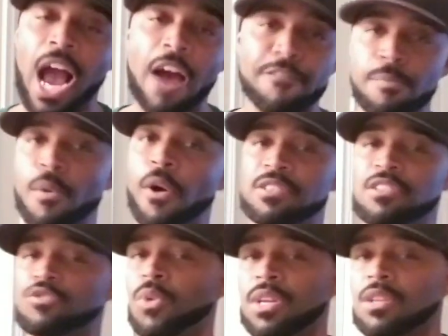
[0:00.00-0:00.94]
Alpha Morris
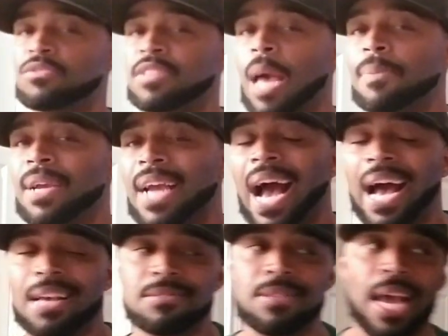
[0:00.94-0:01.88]
is one of those type of
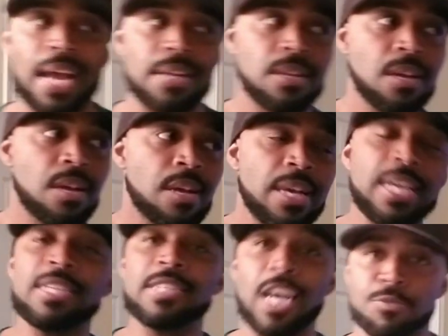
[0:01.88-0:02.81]
guys that
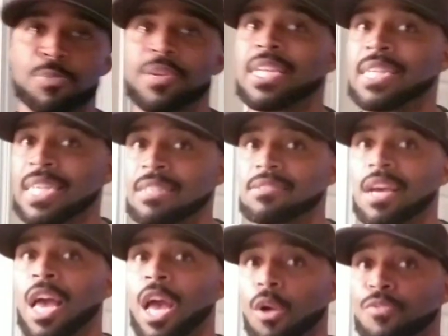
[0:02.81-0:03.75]
he desperately needs a
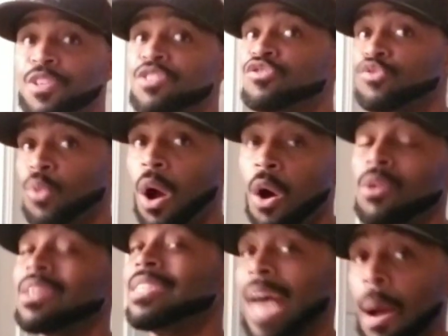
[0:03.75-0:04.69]
healthy,
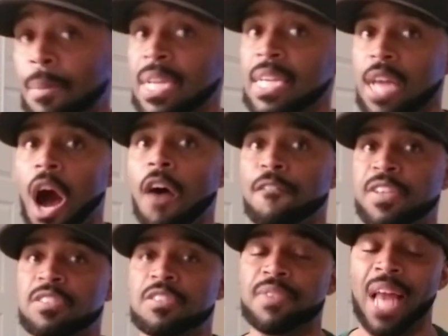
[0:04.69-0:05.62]
strong, dominant
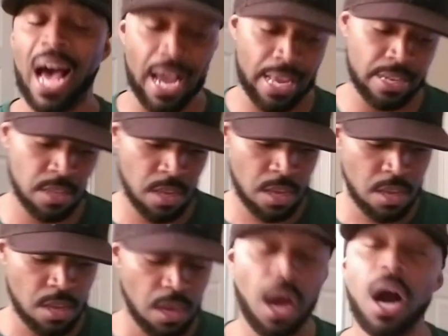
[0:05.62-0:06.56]
offensive line
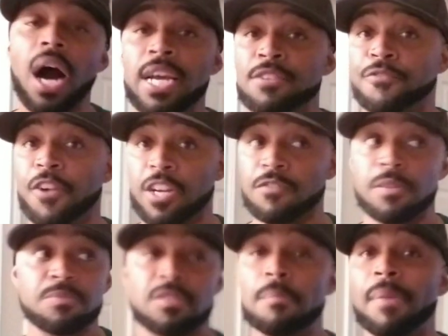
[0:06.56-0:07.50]
in front of
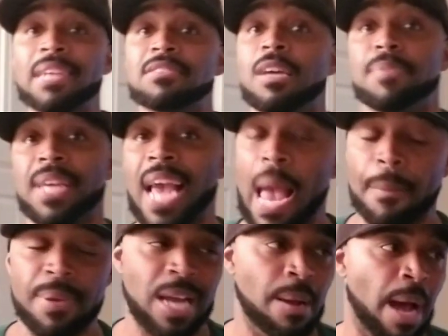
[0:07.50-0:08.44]
him to make something happen.